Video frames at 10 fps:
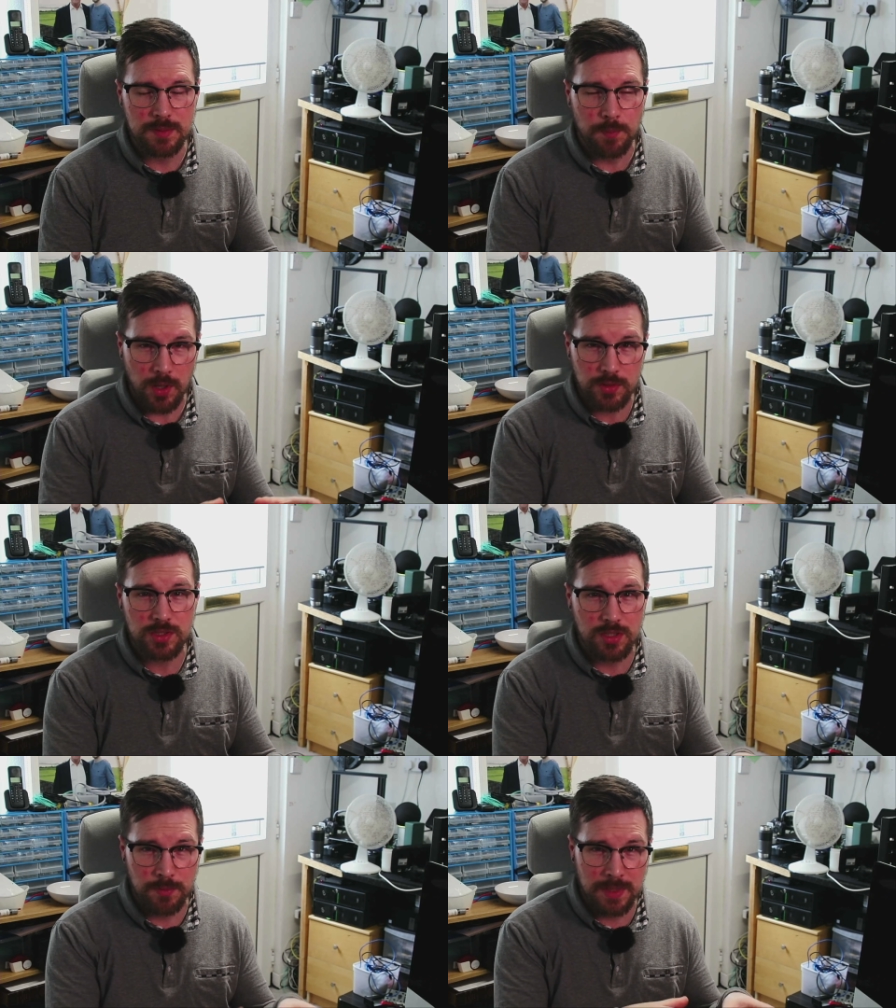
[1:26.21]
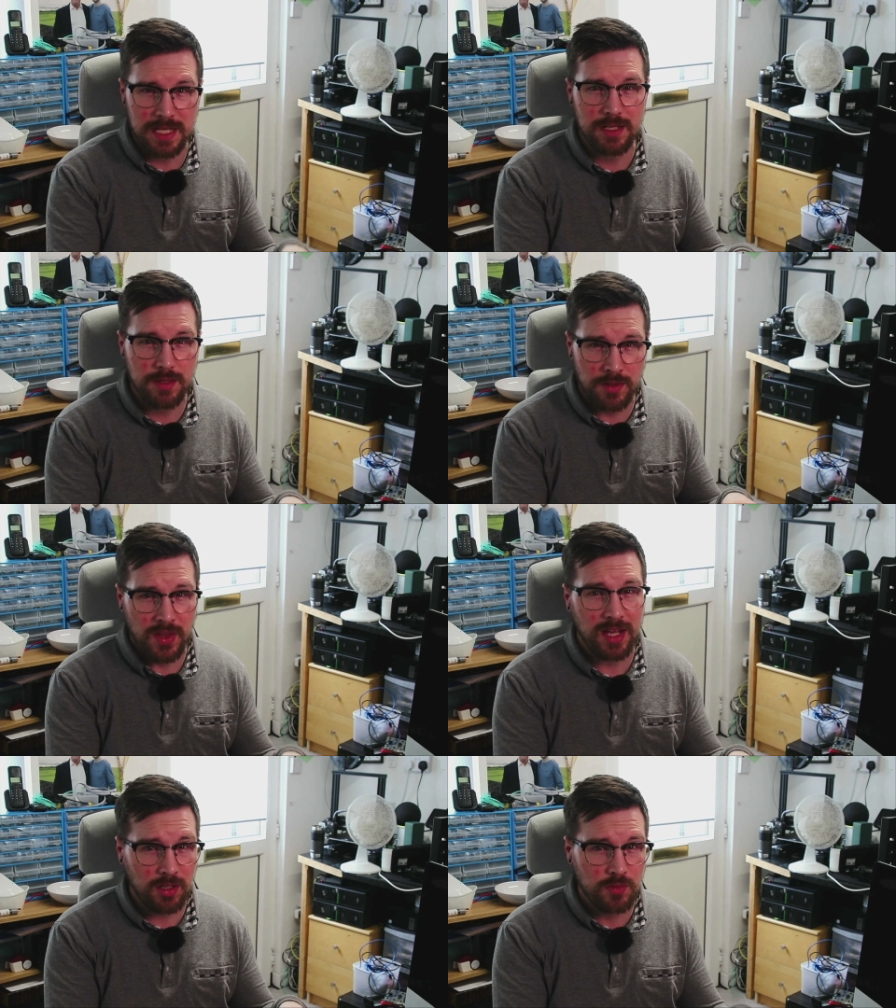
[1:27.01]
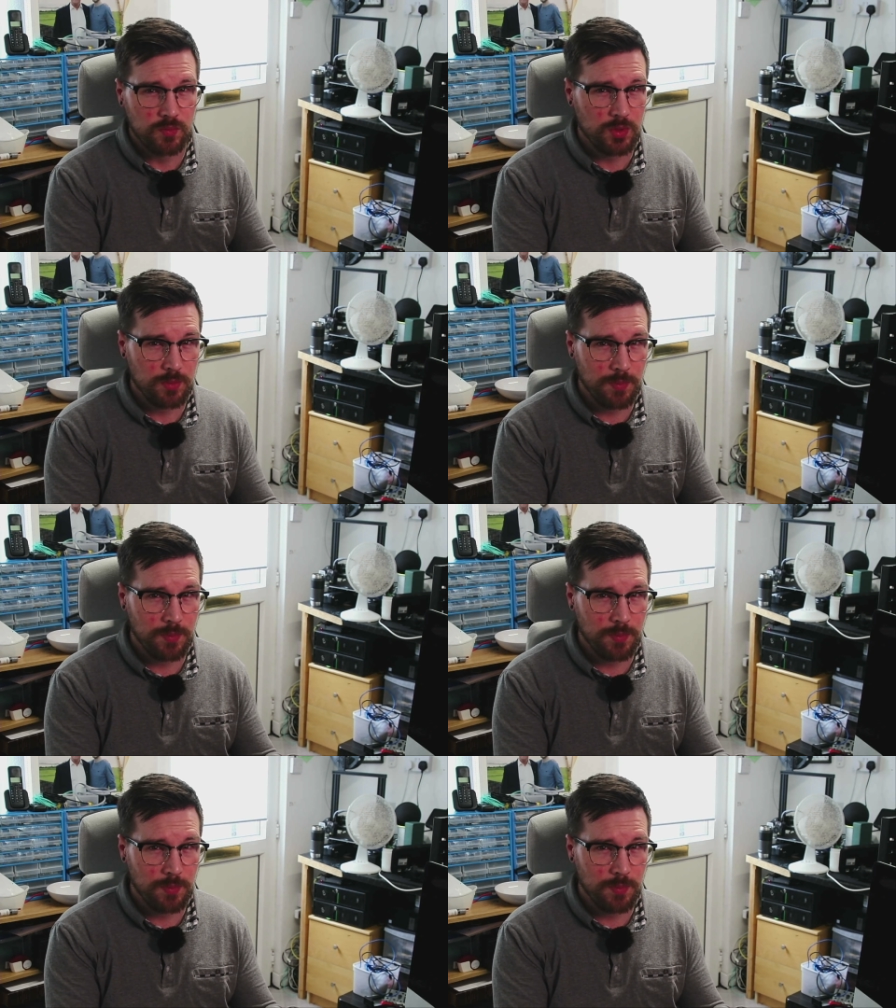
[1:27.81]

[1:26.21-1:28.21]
post them in that group.